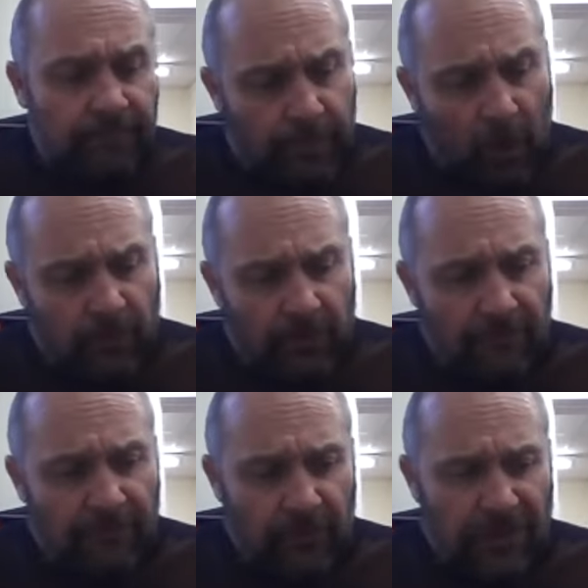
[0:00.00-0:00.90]
Post
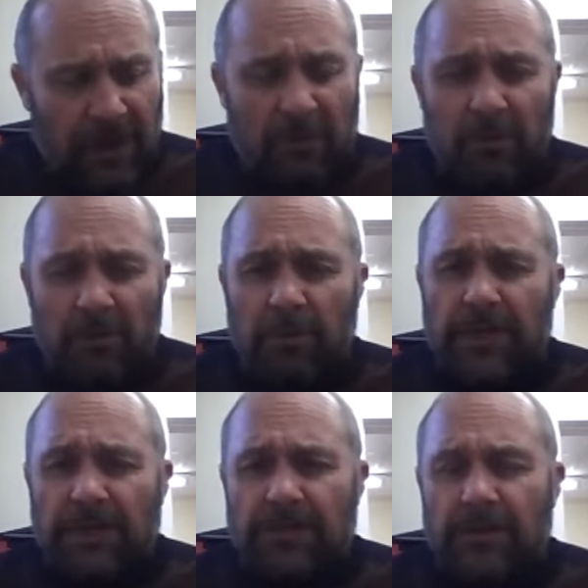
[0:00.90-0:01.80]
Grenfell Tower, we was
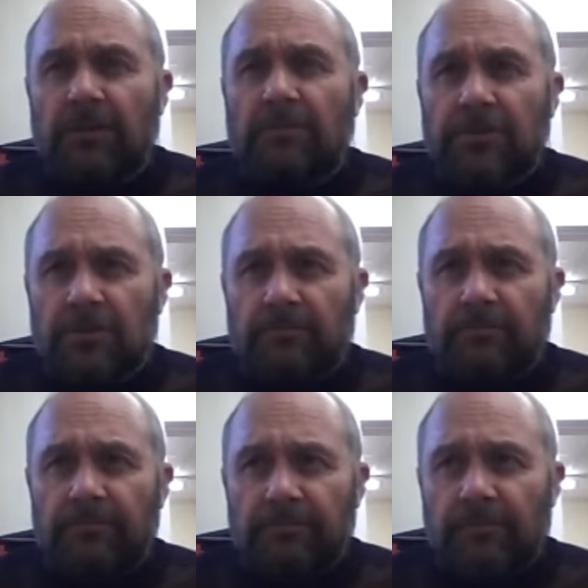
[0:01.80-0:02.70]
asked to do
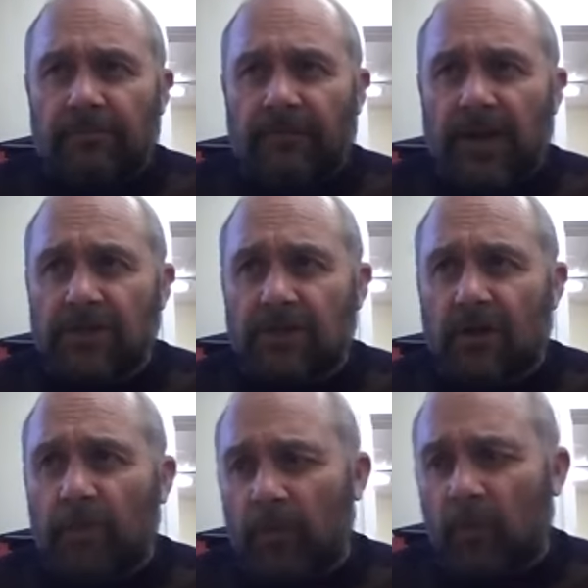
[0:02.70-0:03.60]
some fire
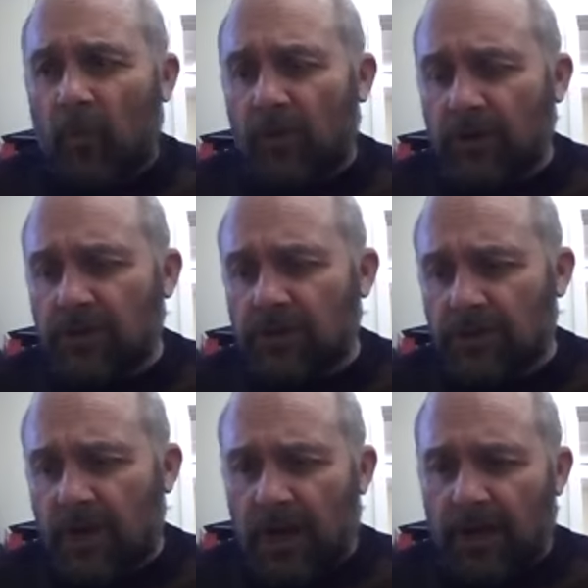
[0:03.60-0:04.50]
stopping works
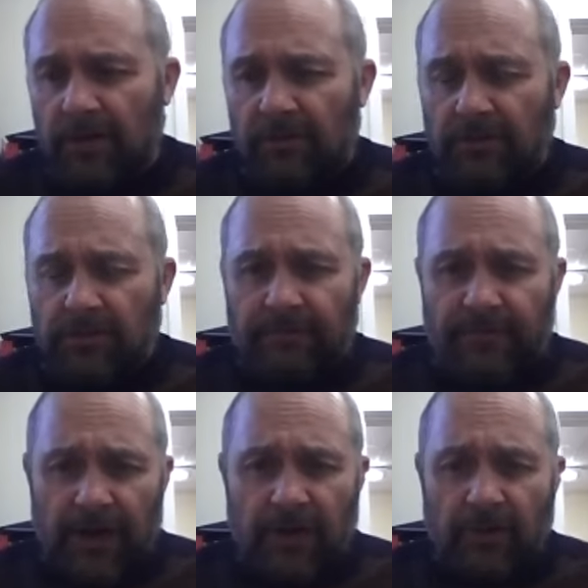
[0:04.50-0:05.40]
and some
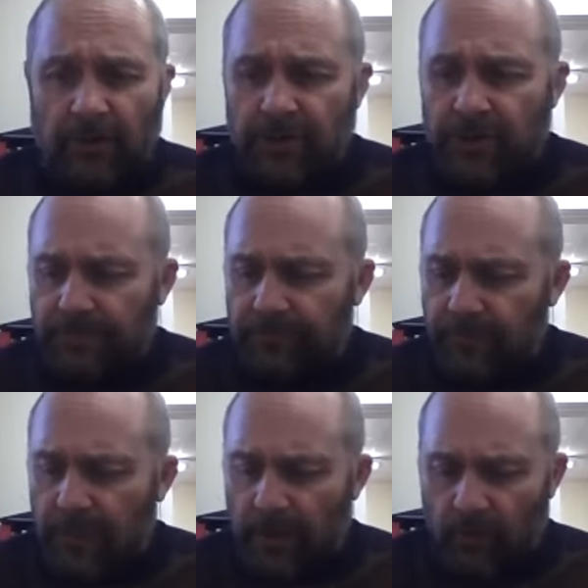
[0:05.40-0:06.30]
fire doors,
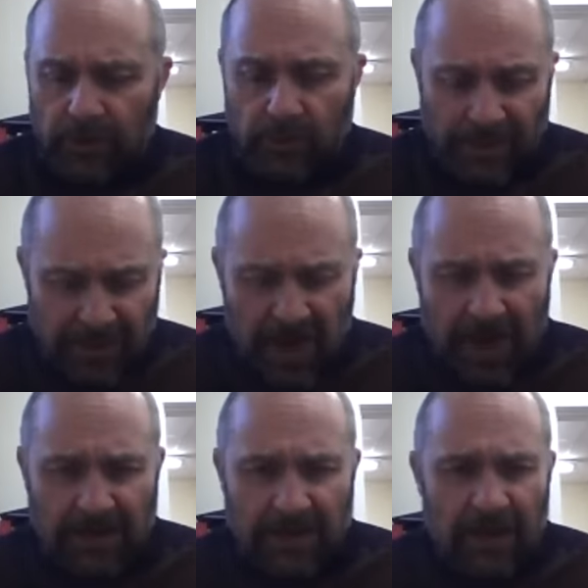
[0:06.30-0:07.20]
which we
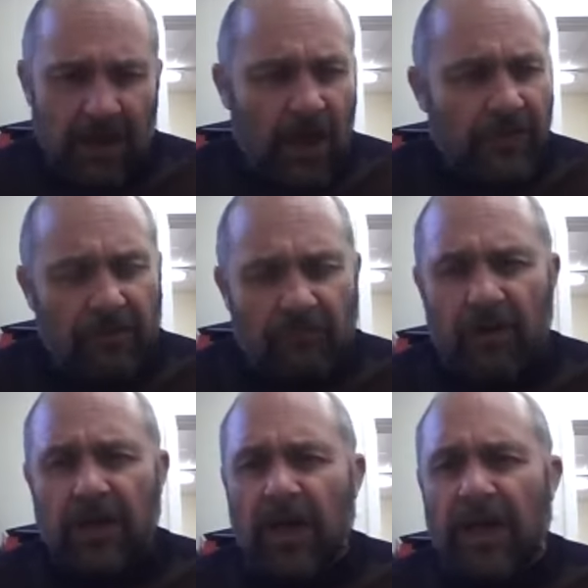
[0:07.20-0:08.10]
did, and then
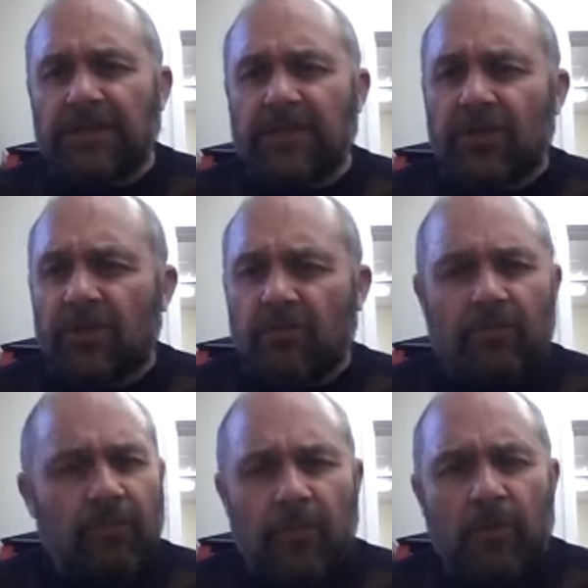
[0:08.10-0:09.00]
realised that
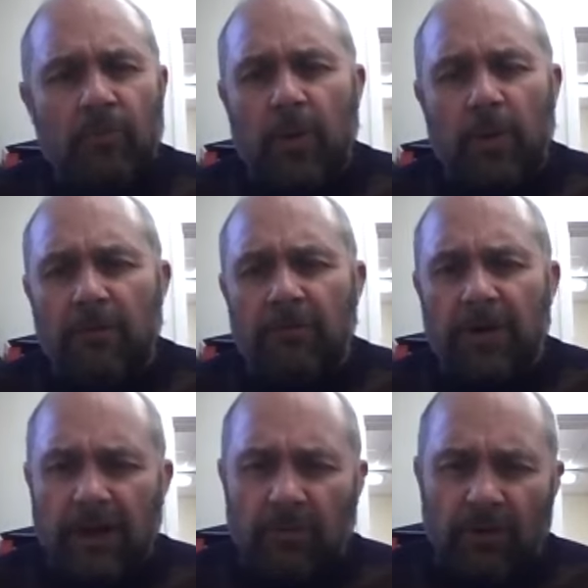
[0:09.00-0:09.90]
we weren't
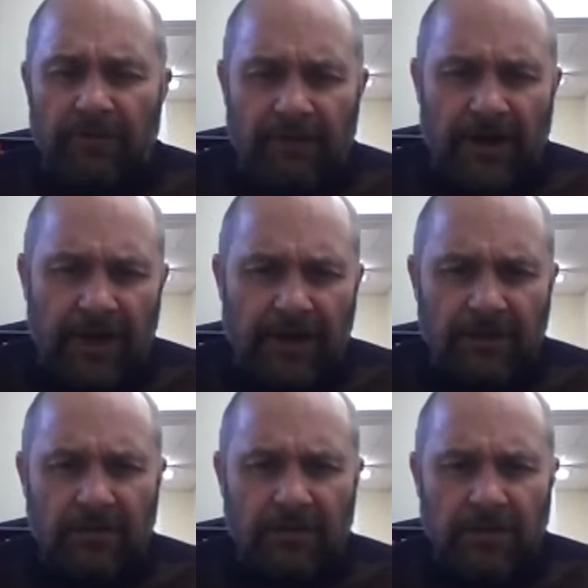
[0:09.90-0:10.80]
really qualified
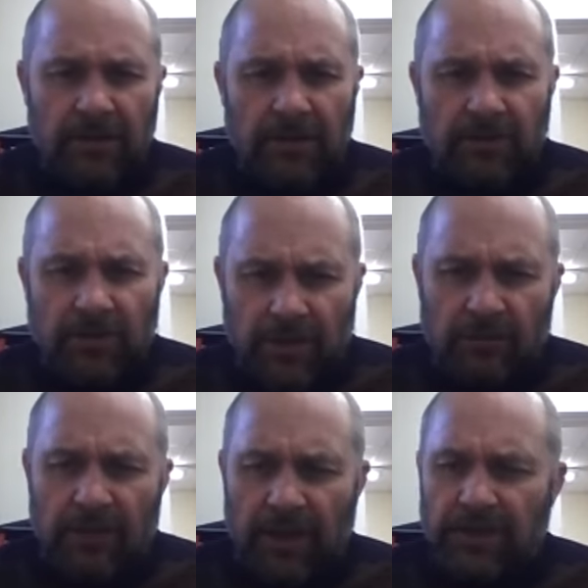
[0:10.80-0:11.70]
to
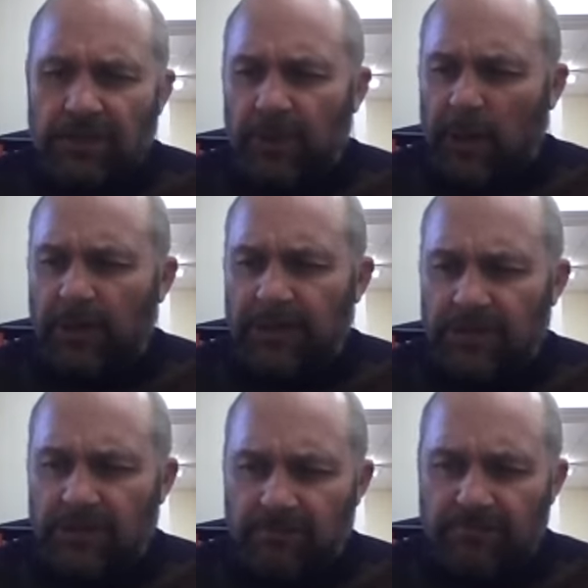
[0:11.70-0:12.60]
do this
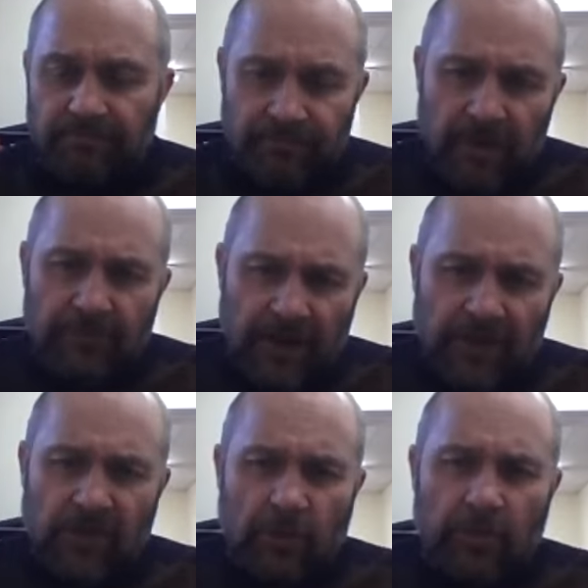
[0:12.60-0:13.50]
because fire
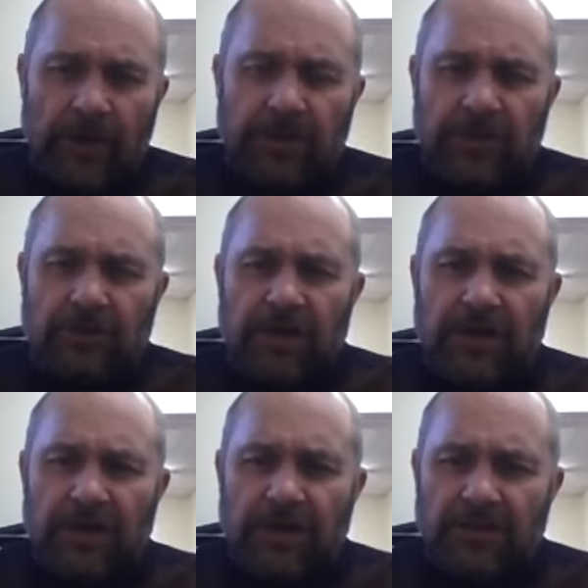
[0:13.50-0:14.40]
stopping is a
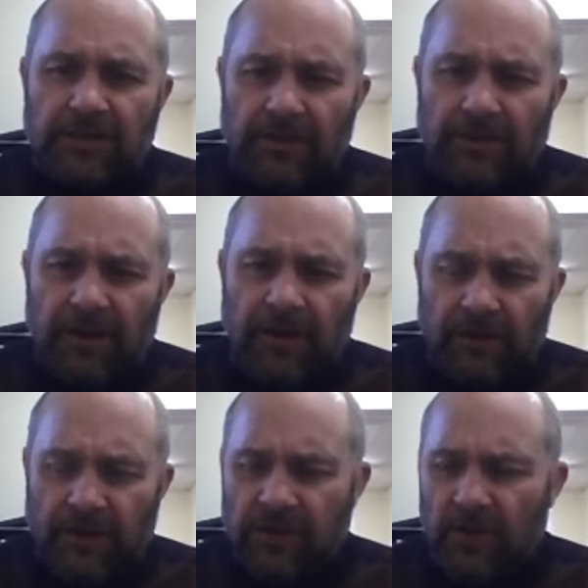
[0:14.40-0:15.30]
trade
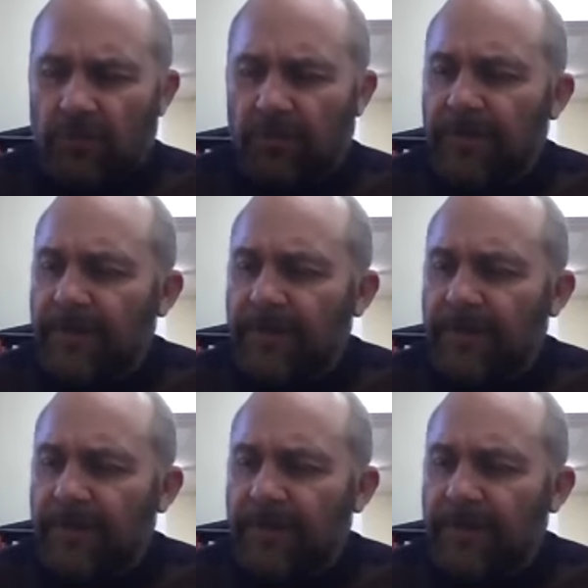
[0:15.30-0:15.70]
on its own.